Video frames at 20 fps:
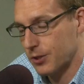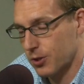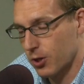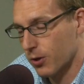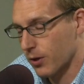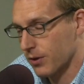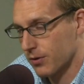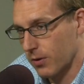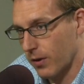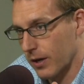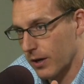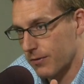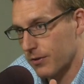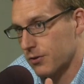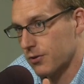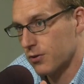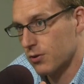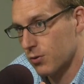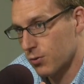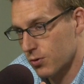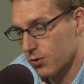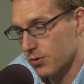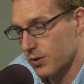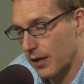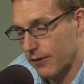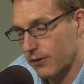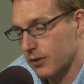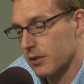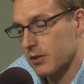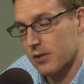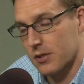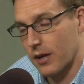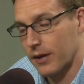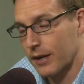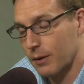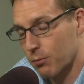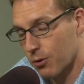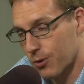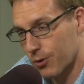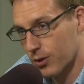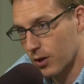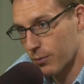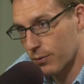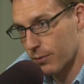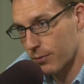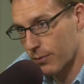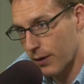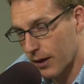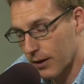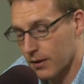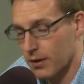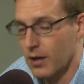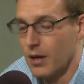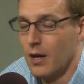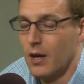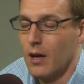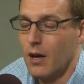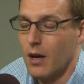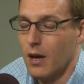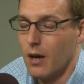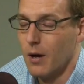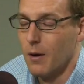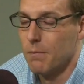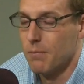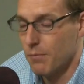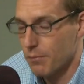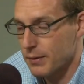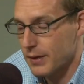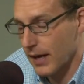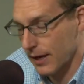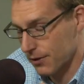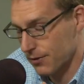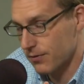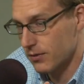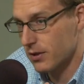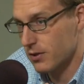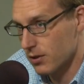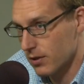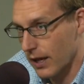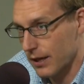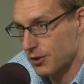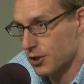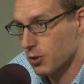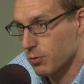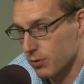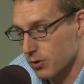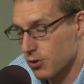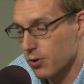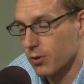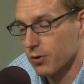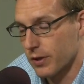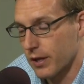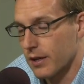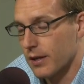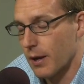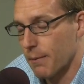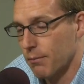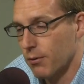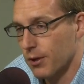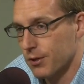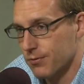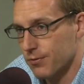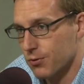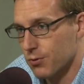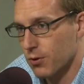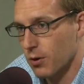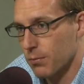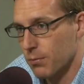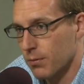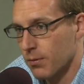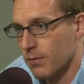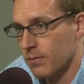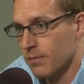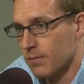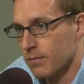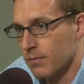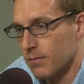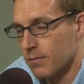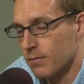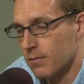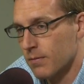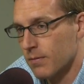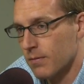year because a lot of institutions haven't decided whether they're coming back. But yes, this last year was certainly a net plus for Trump.